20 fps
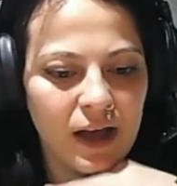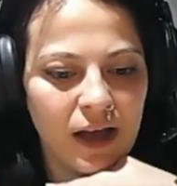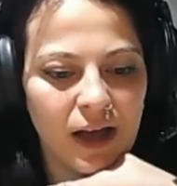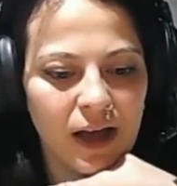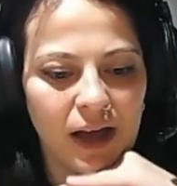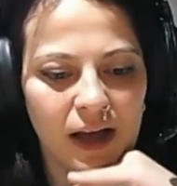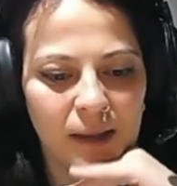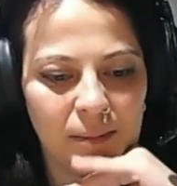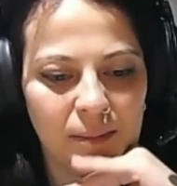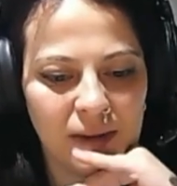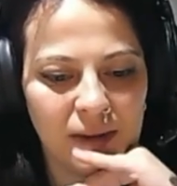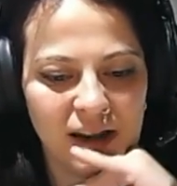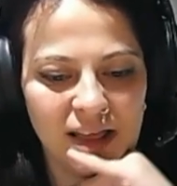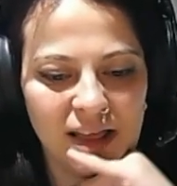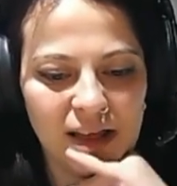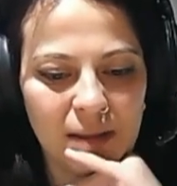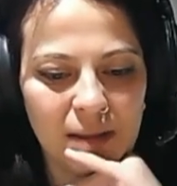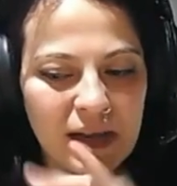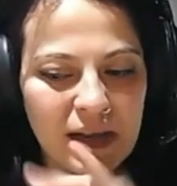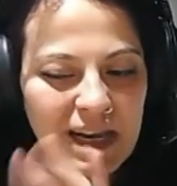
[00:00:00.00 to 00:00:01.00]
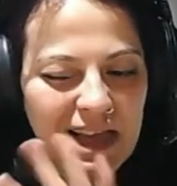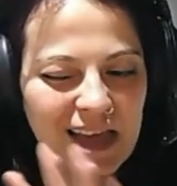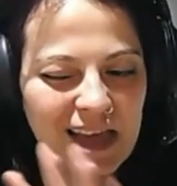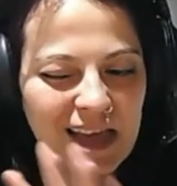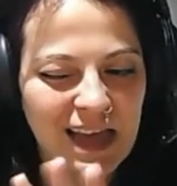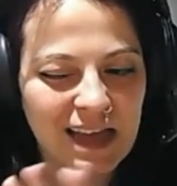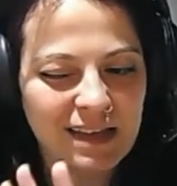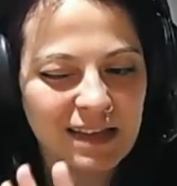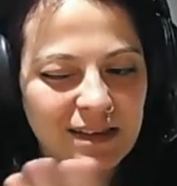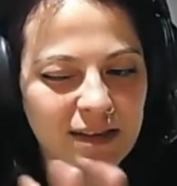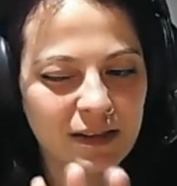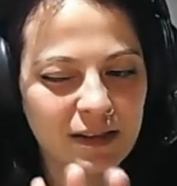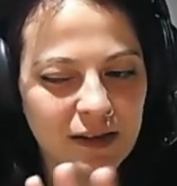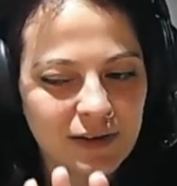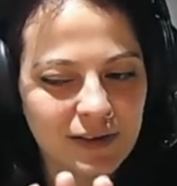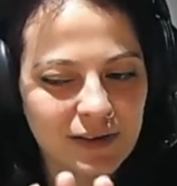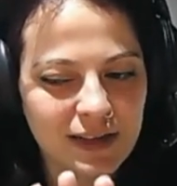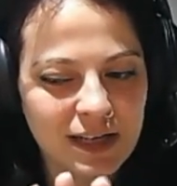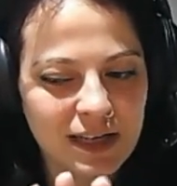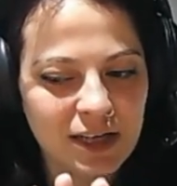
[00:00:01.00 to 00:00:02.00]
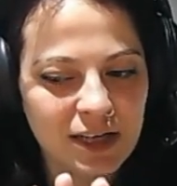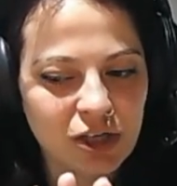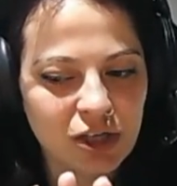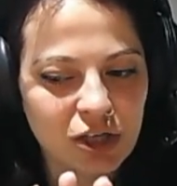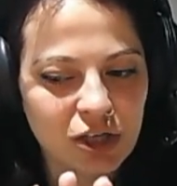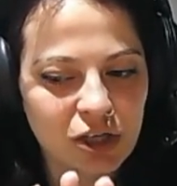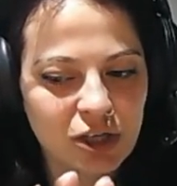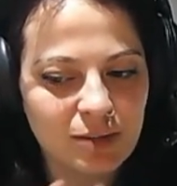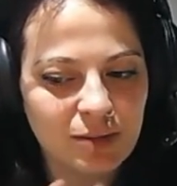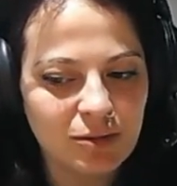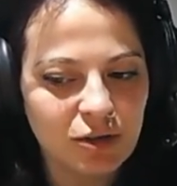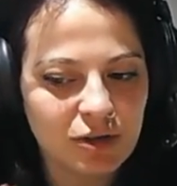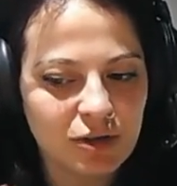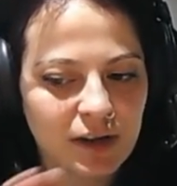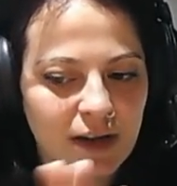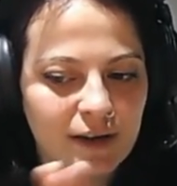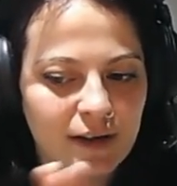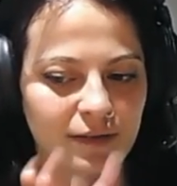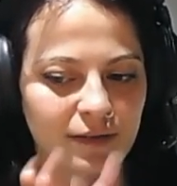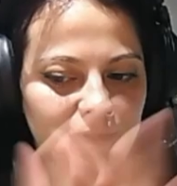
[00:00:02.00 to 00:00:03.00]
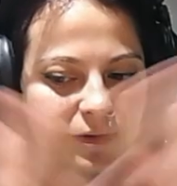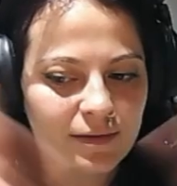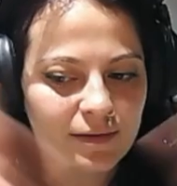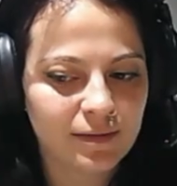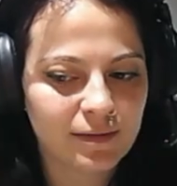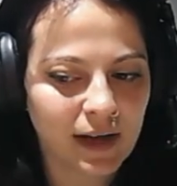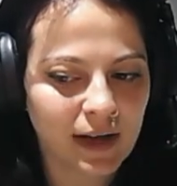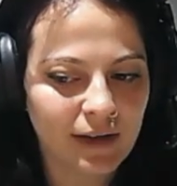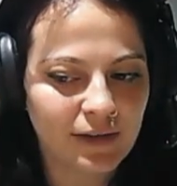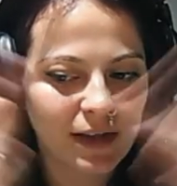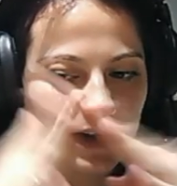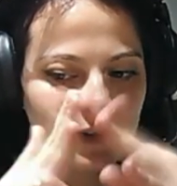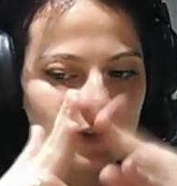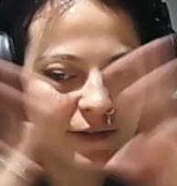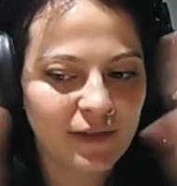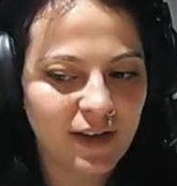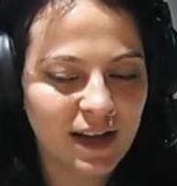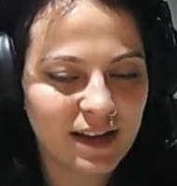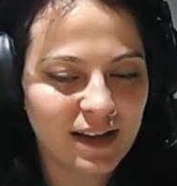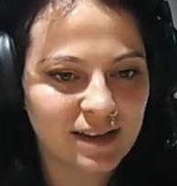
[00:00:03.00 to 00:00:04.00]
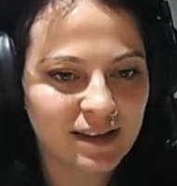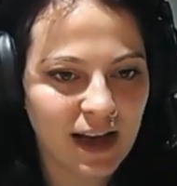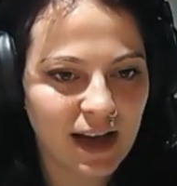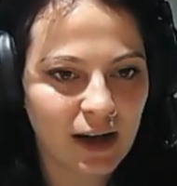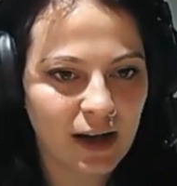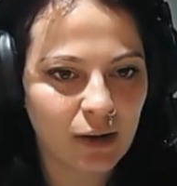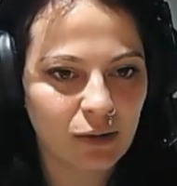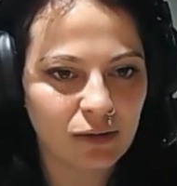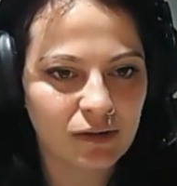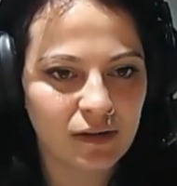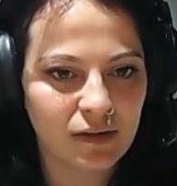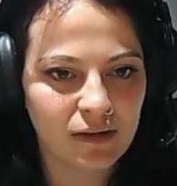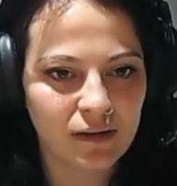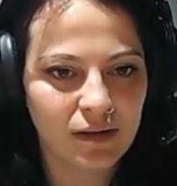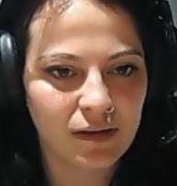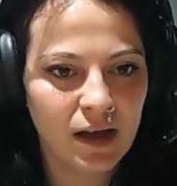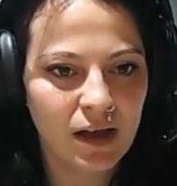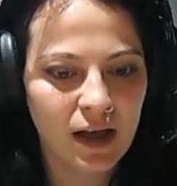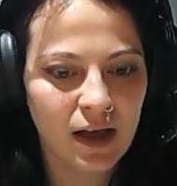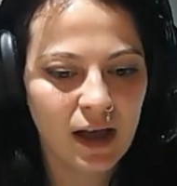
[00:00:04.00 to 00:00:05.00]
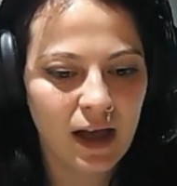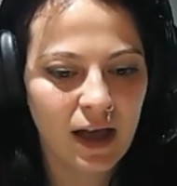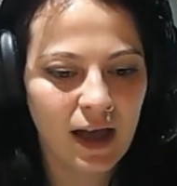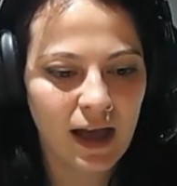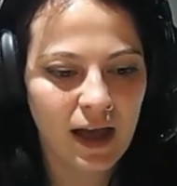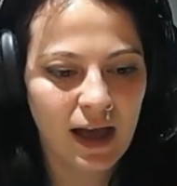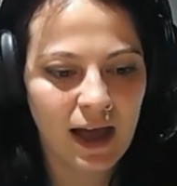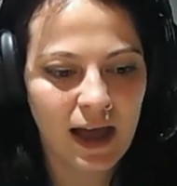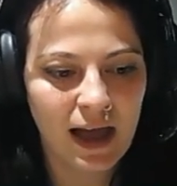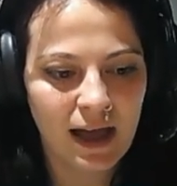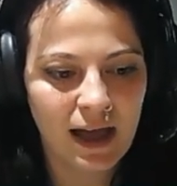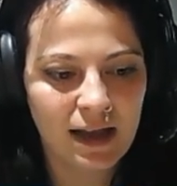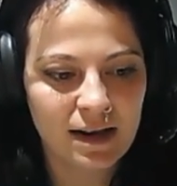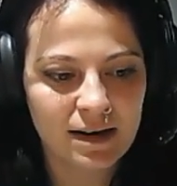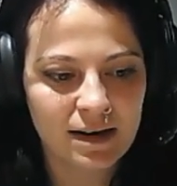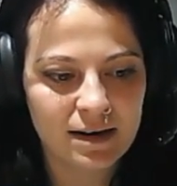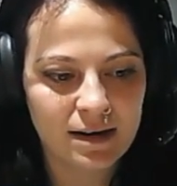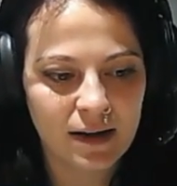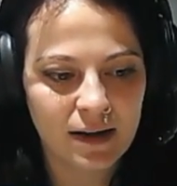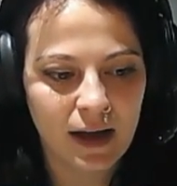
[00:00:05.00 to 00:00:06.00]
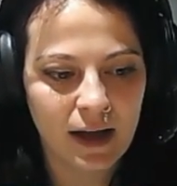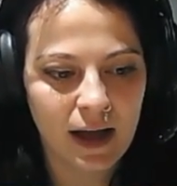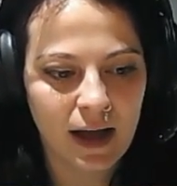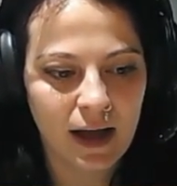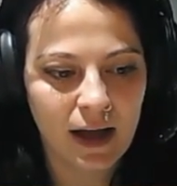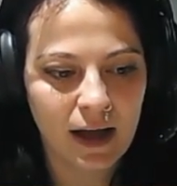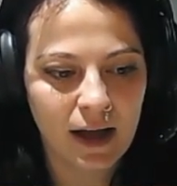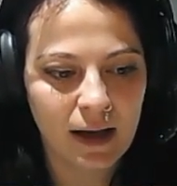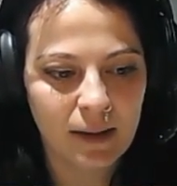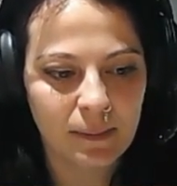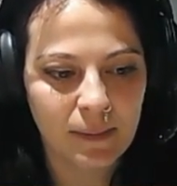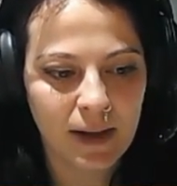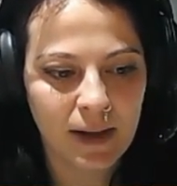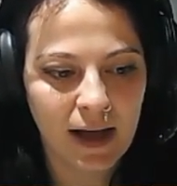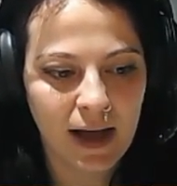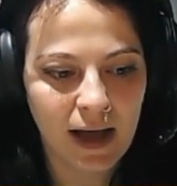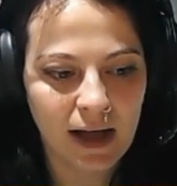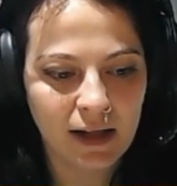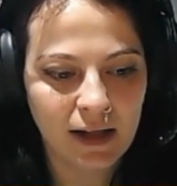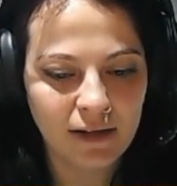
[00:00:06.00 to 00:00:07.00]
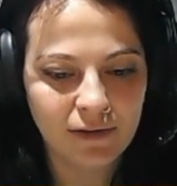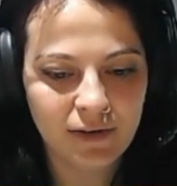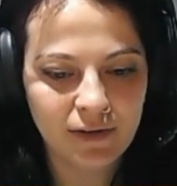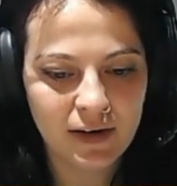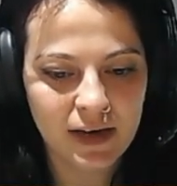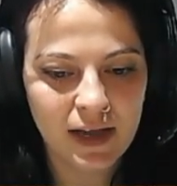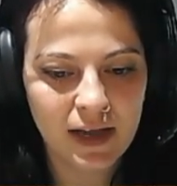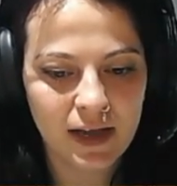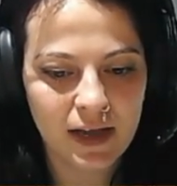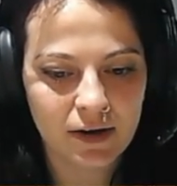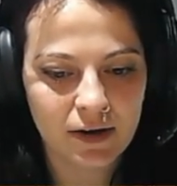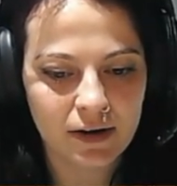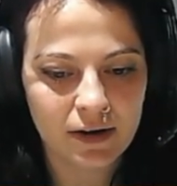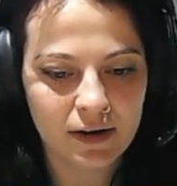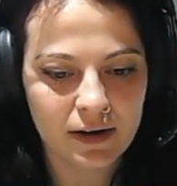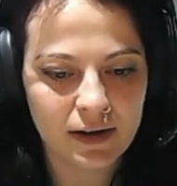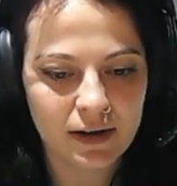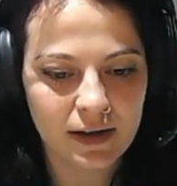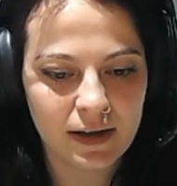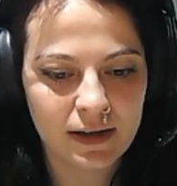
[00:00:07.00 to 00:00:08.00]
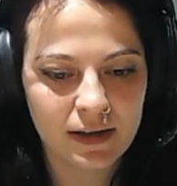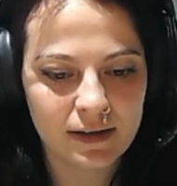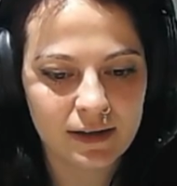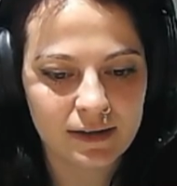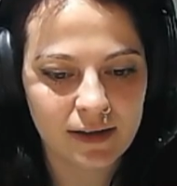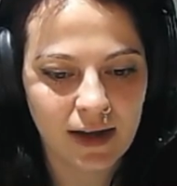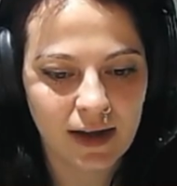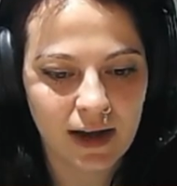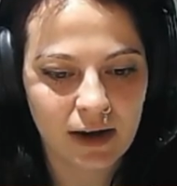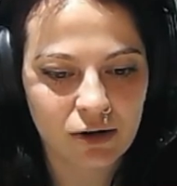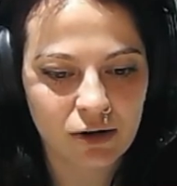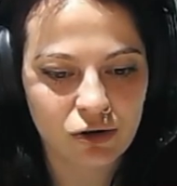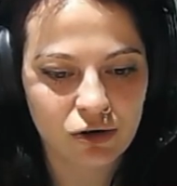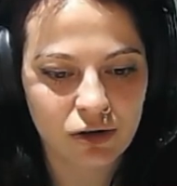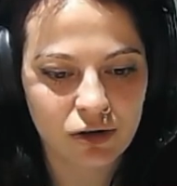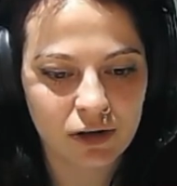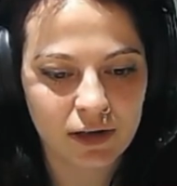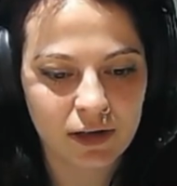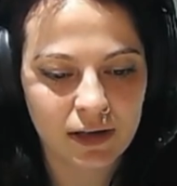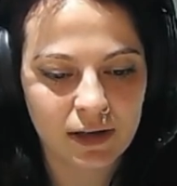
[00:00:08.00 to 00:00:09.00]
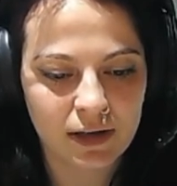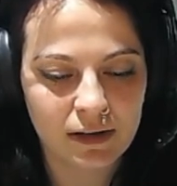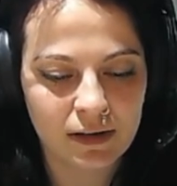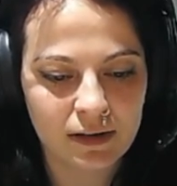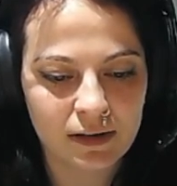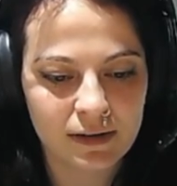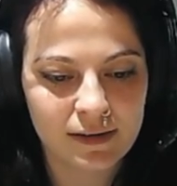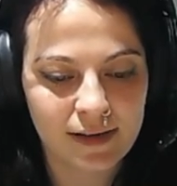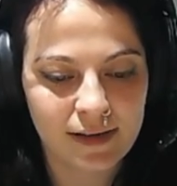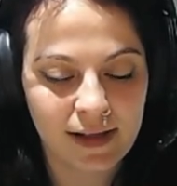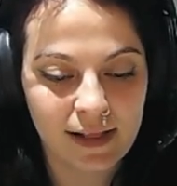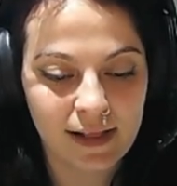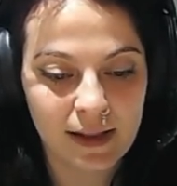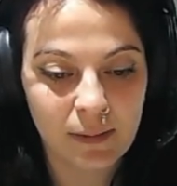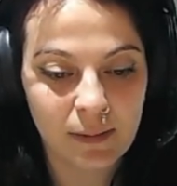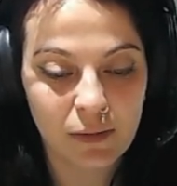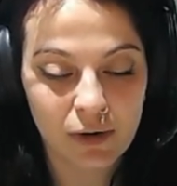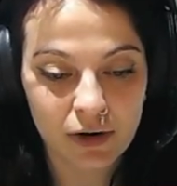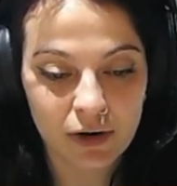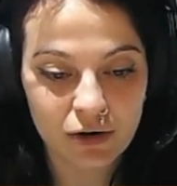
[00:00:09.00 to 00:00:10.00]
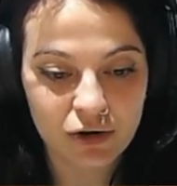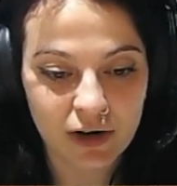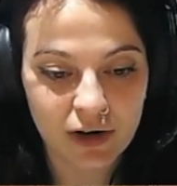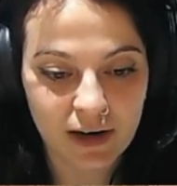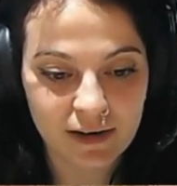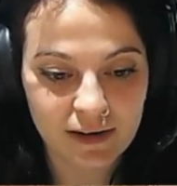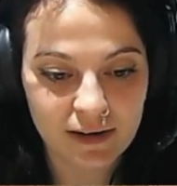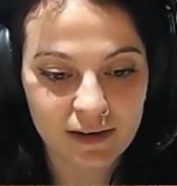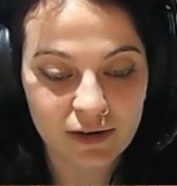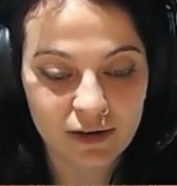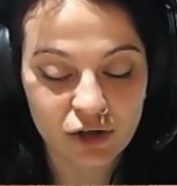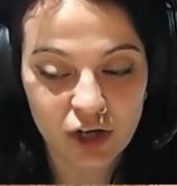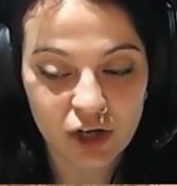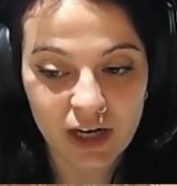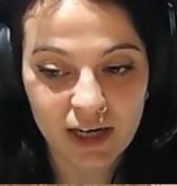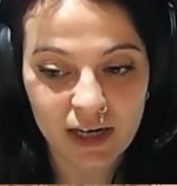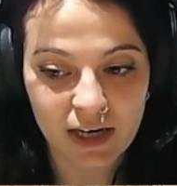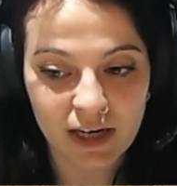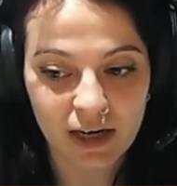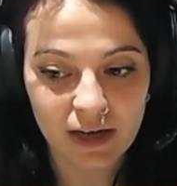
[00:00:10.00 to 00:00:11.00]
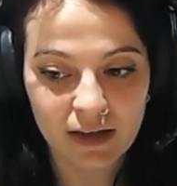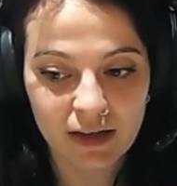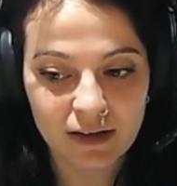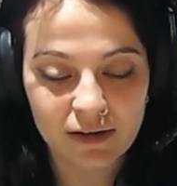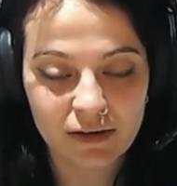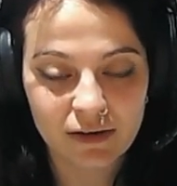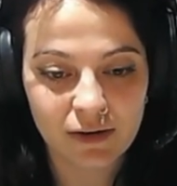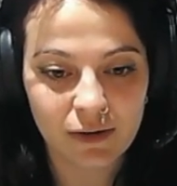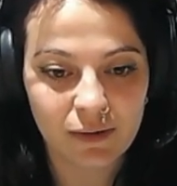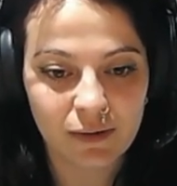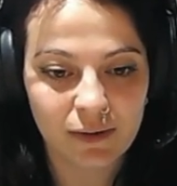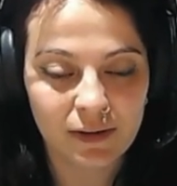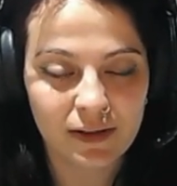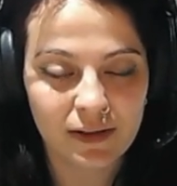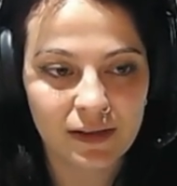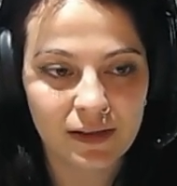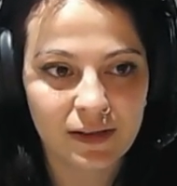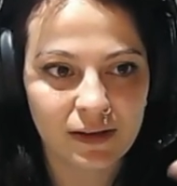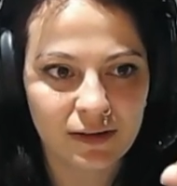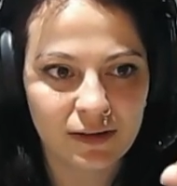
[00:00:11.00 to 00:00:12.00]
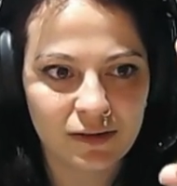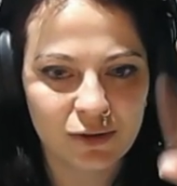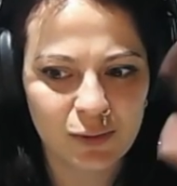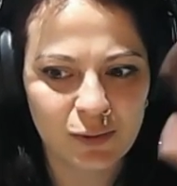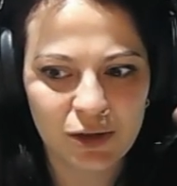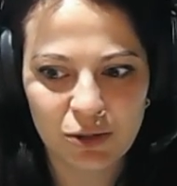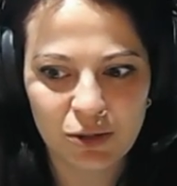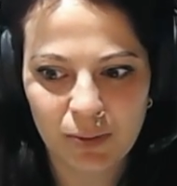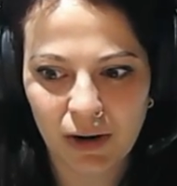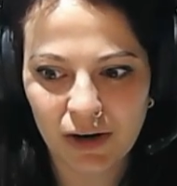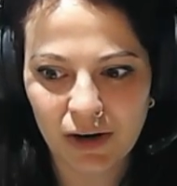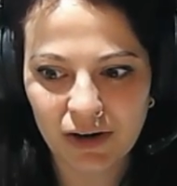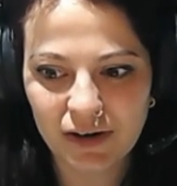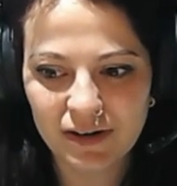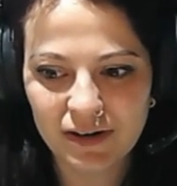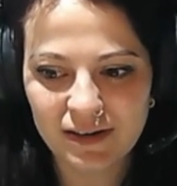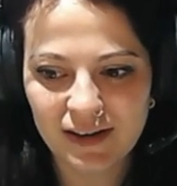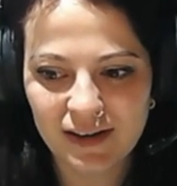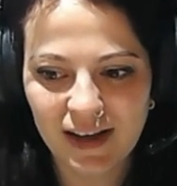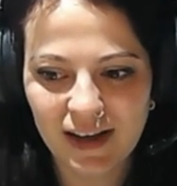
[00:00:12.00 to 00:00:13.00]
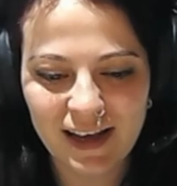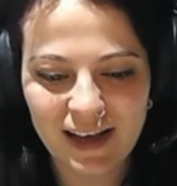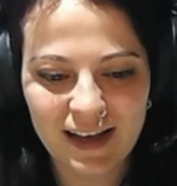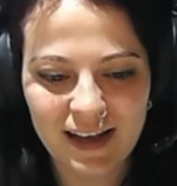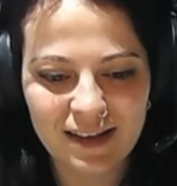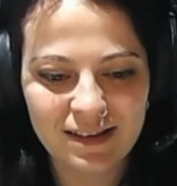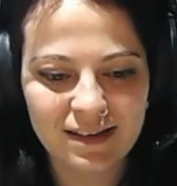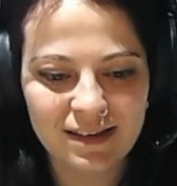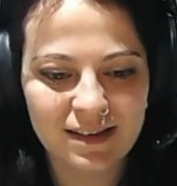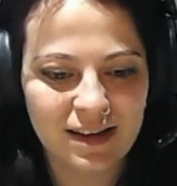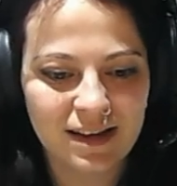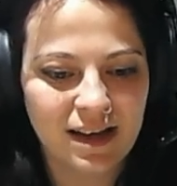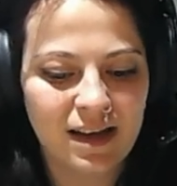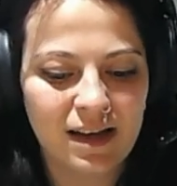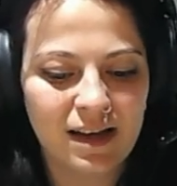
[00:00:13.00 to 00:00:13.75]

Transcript: But I think I'm going to cancel their relationship, just kind of have that phase out. And Alvin here is actually slightly more attracted to Jaina, so they'll switch partners, I guess.